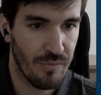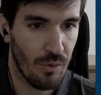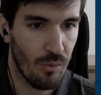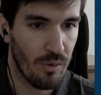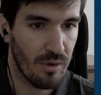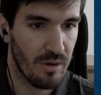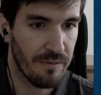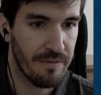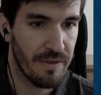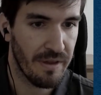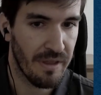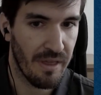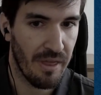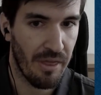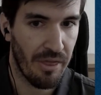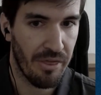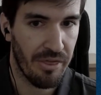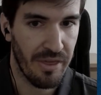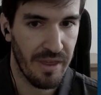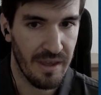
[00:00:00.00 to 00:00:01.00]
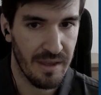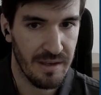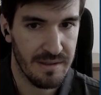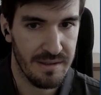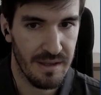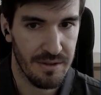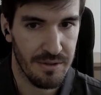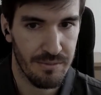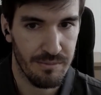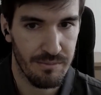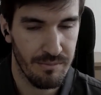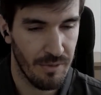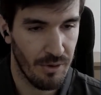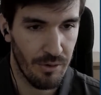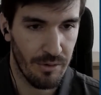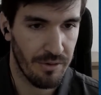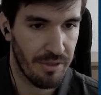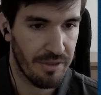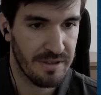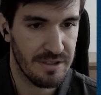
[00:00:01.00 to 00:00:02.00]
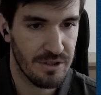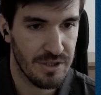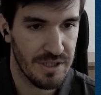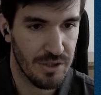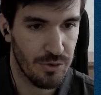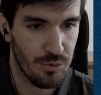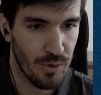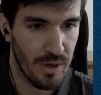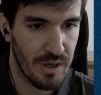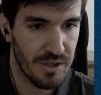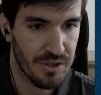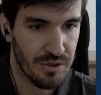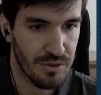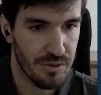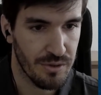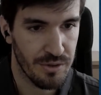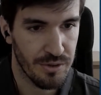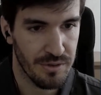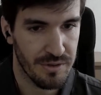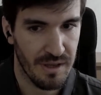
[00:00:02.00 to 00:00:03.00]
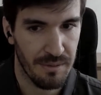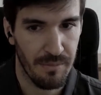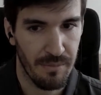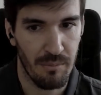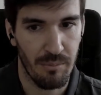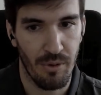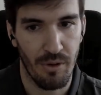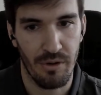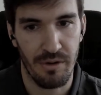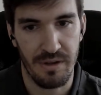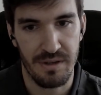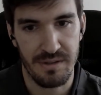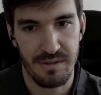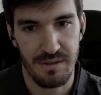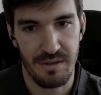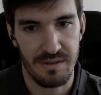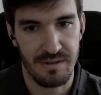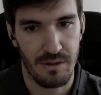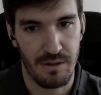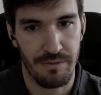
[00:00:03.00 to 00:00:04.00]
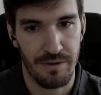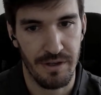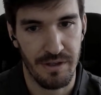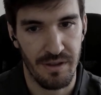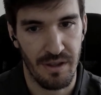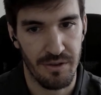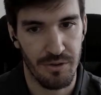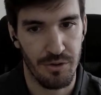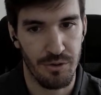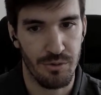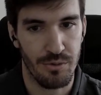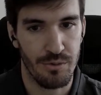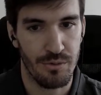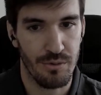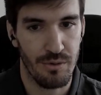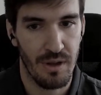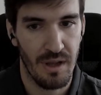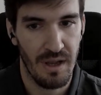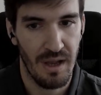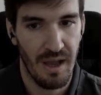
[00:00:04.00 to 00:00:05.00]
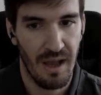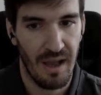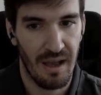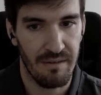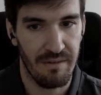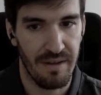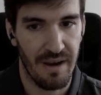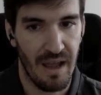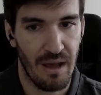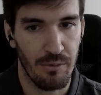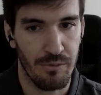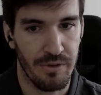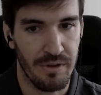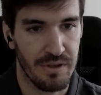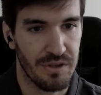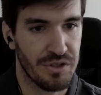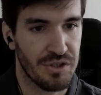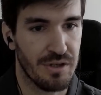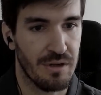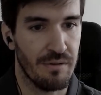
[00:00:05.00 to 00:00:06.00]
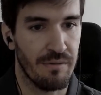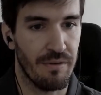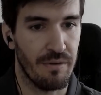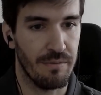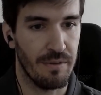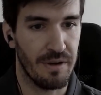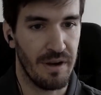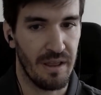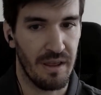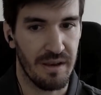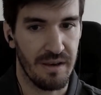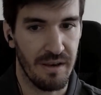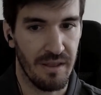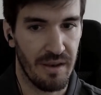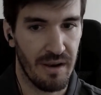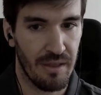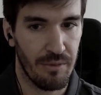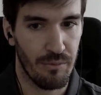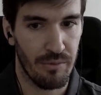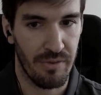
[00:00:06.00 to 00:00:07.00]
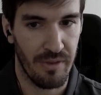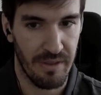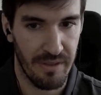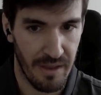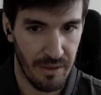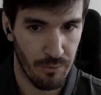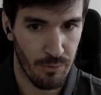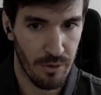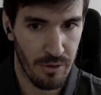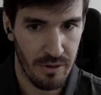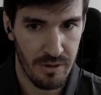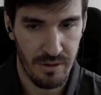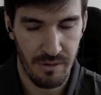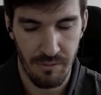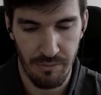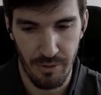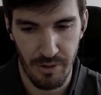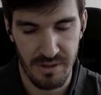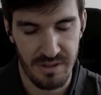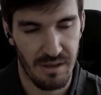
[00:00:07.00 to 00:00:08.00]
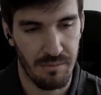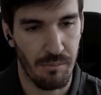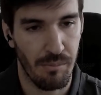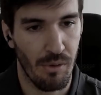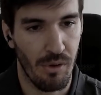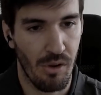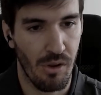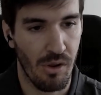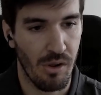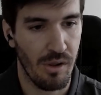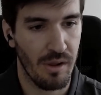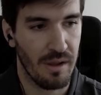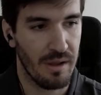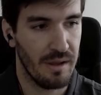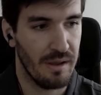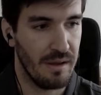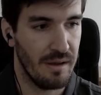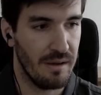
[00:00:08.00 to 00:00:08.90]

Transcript: one of the things that situations you stumble upon is discovering that you have an outage from the network. For example,